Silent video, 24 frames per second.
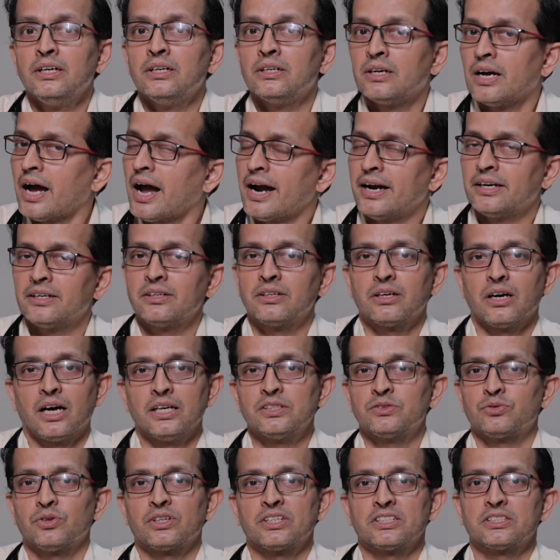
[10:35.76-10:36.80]
And as
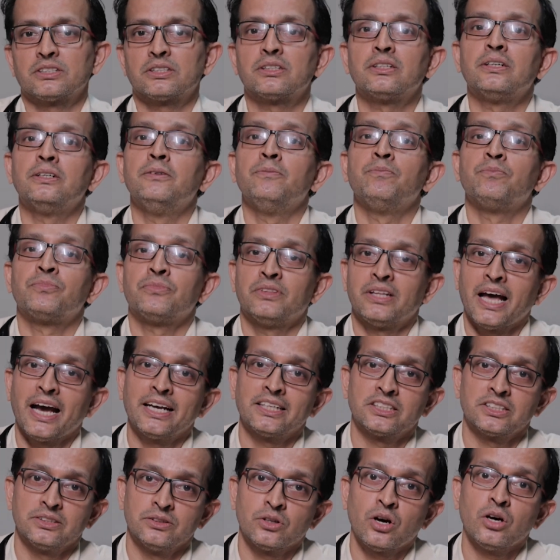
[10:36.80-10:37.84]
far as
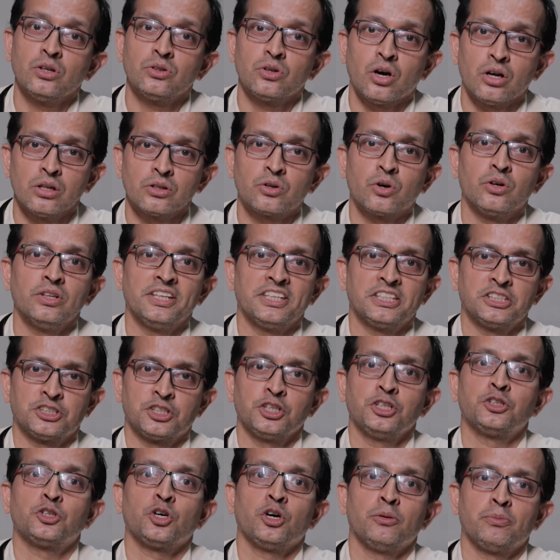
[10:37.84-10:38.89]
NASH, non-alcoholic
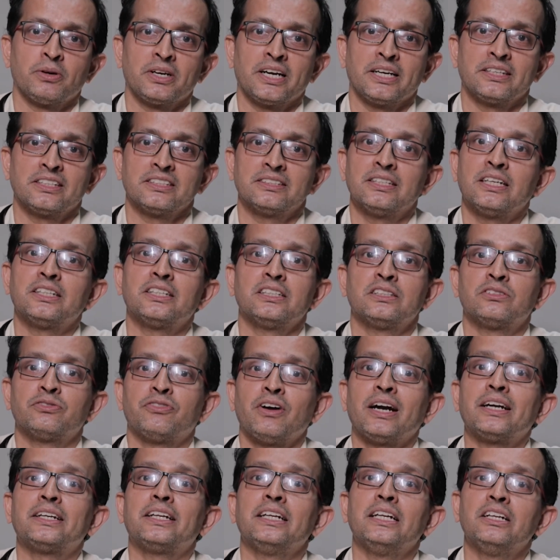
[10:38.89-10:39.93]
steatohepatitis, that is
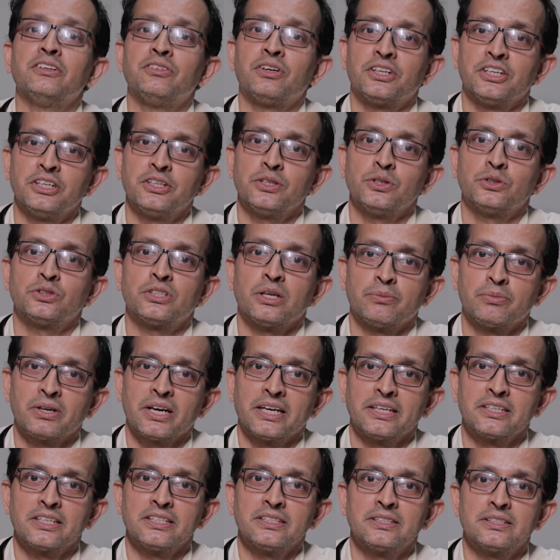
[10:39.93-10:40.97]
fatty liver-induced
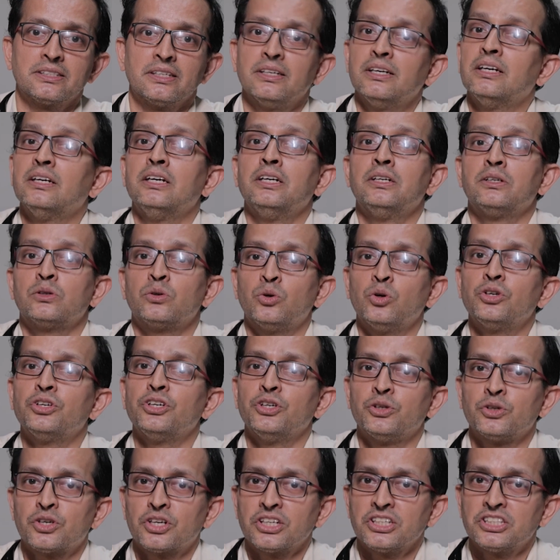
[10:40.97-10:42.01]
hepatitis, good
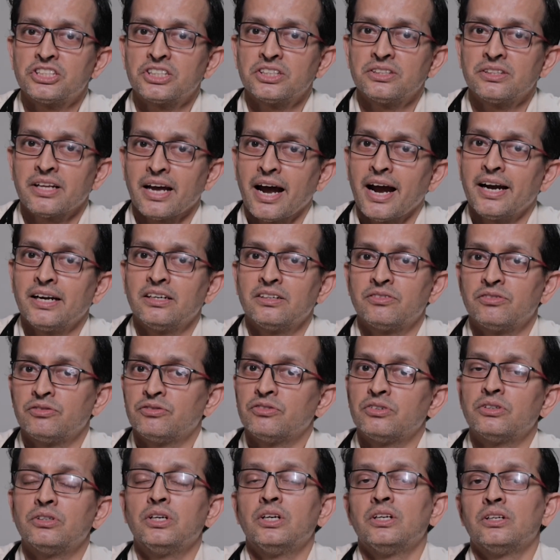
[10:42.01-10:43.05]
nutrition and
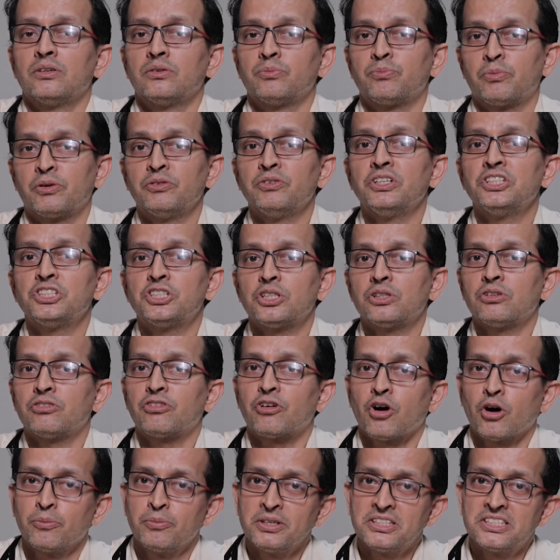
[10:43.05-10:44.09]
prevention of
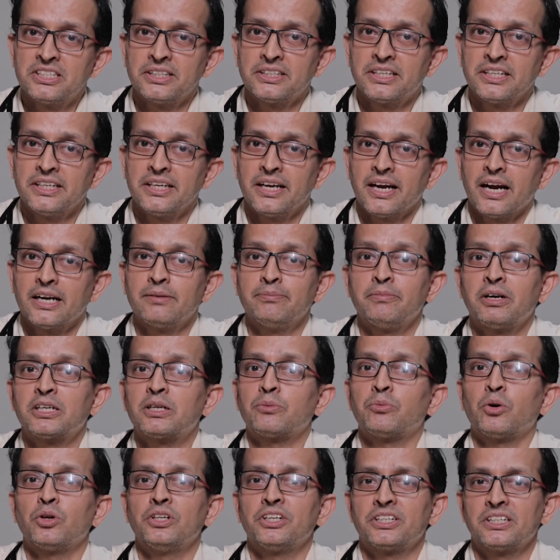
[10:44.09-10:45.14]
obesity and
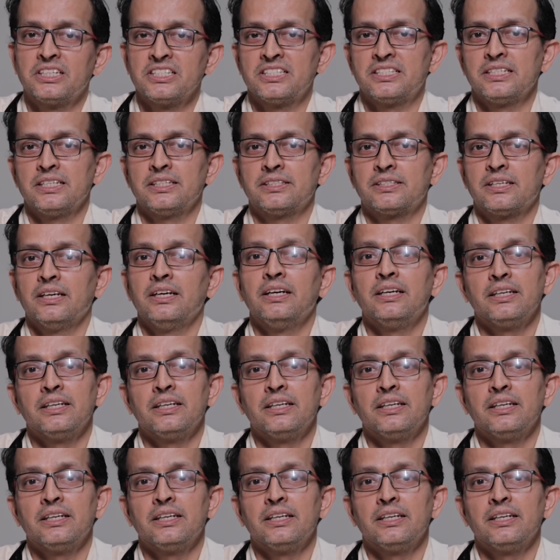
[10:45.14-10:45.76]
metabolic disease